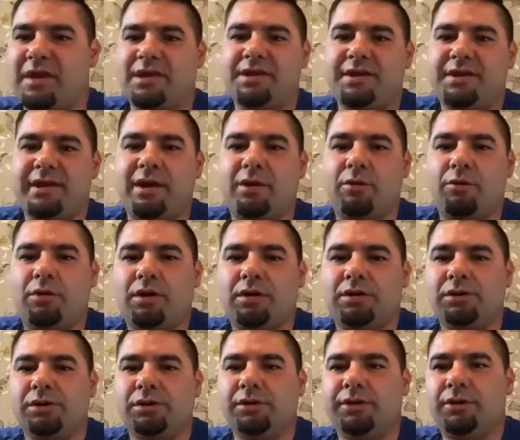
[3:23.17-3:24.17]
Now,
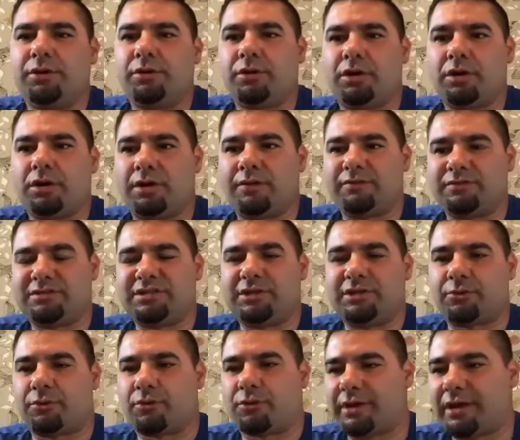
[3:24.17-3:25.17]
obviously
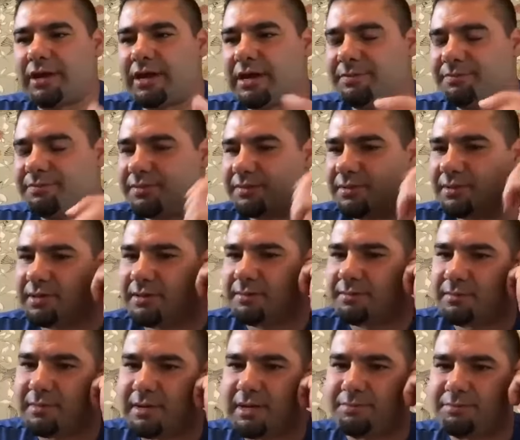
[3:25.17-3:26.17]
growing up
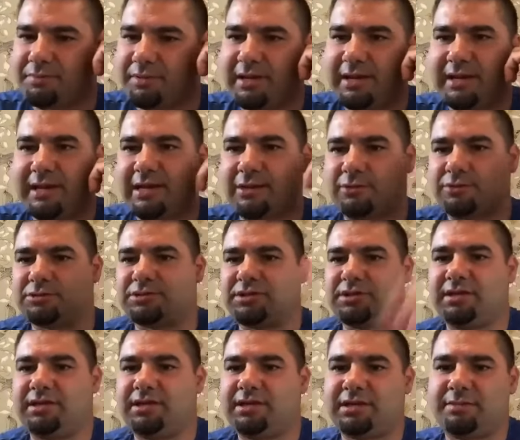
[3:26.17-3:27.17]
and playing house
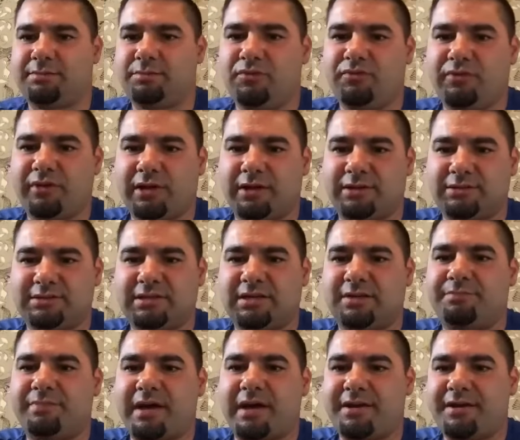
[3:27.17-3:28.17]
league and moving on to
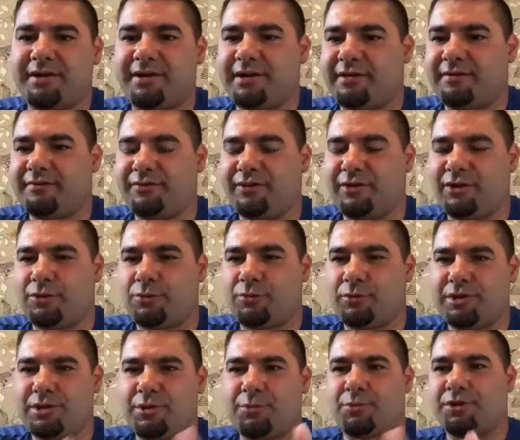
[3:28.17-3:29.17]
competitive,
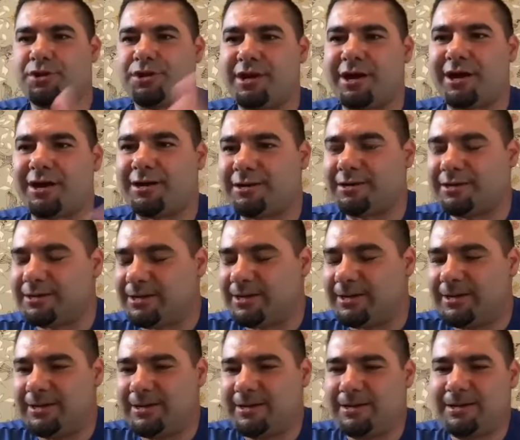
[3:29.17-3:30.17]
when you were young,
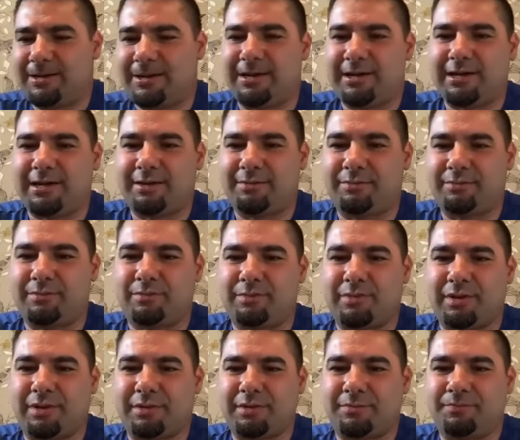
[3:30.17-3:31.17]
um,
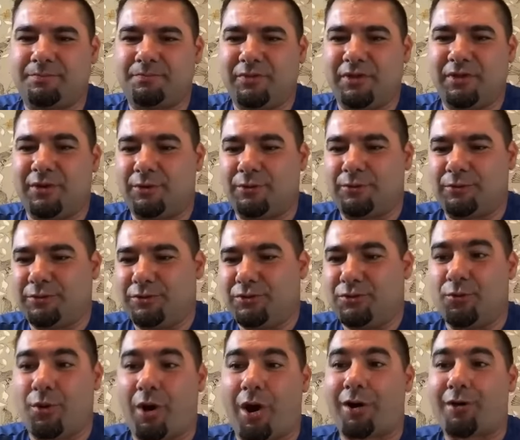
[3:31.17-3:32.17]

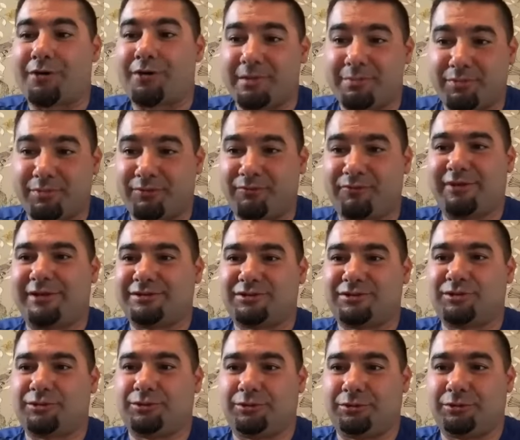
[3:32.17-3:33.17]
you are a
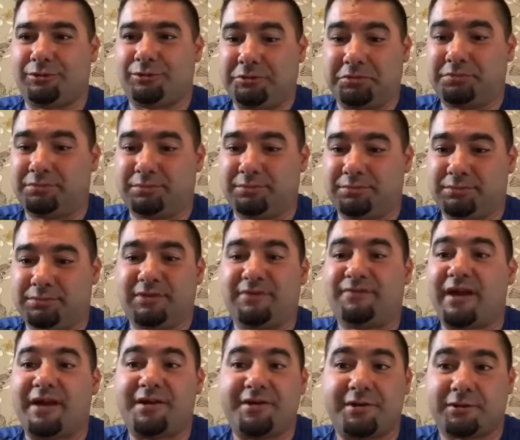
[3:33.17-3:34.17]
professional
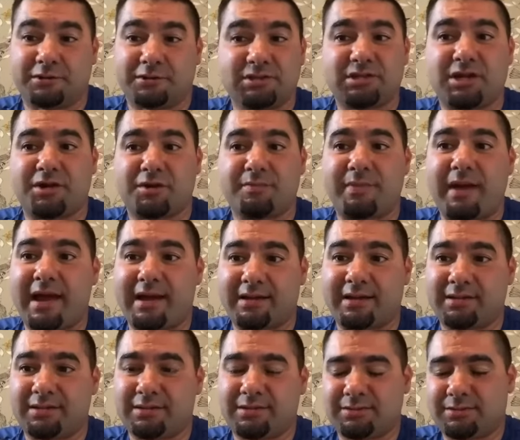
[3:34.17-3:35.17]
defender, center back,
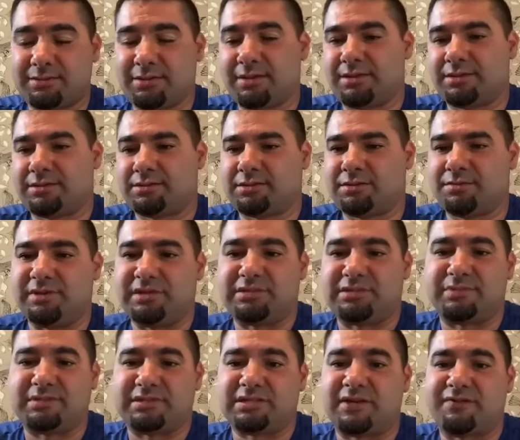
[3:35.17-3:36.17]
to be
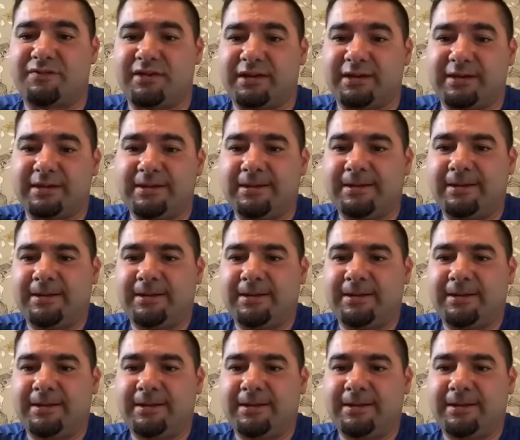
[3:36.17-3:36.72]
specific.